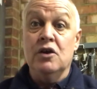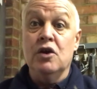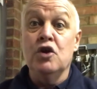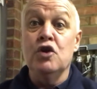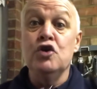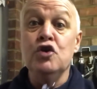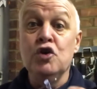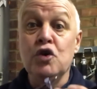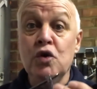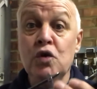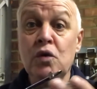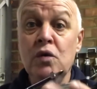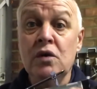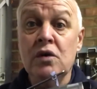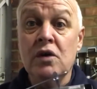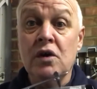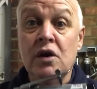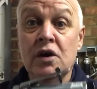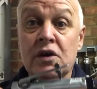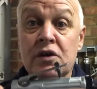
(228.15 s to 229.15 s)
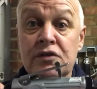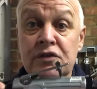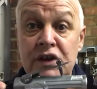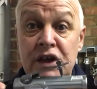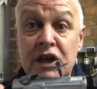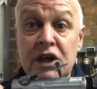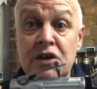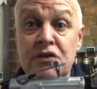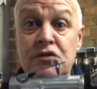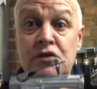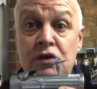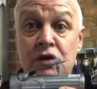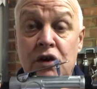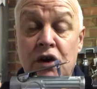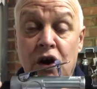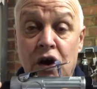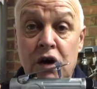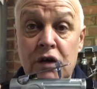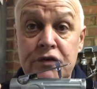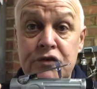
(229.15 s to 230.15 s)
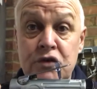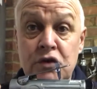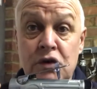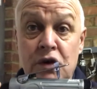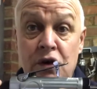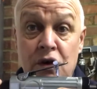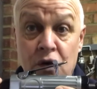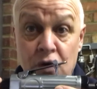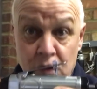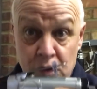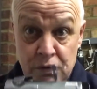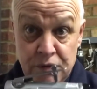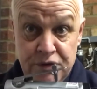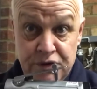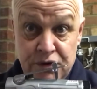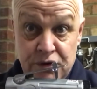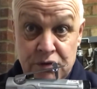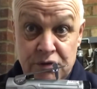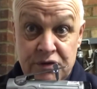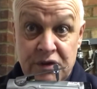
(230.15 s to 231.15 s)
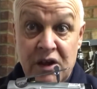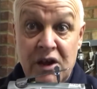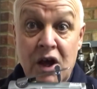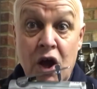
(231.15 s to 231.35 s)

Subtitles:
you need to look after your oil tools.